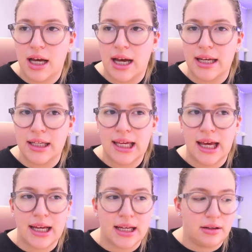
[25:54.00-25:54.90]
I
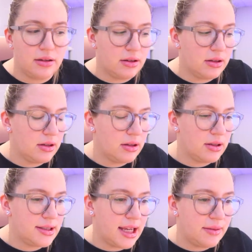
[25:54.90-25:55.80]
can
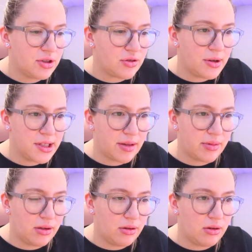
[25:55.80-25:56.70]
take my drawing
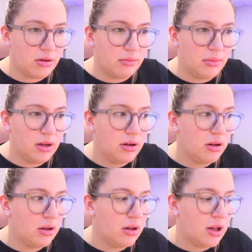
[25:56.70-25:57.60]
tablet home.
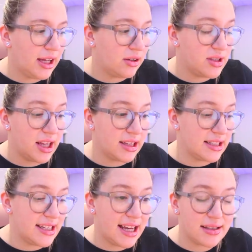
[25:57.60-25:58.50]
I could take
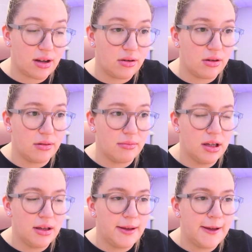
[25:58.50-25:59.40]
this desk home.
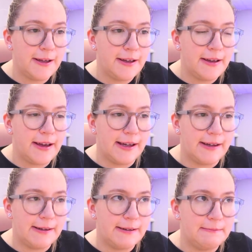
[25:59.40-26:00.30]

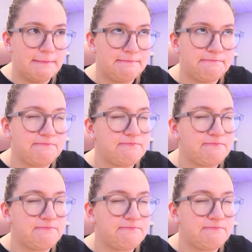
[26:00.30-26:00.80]
Um,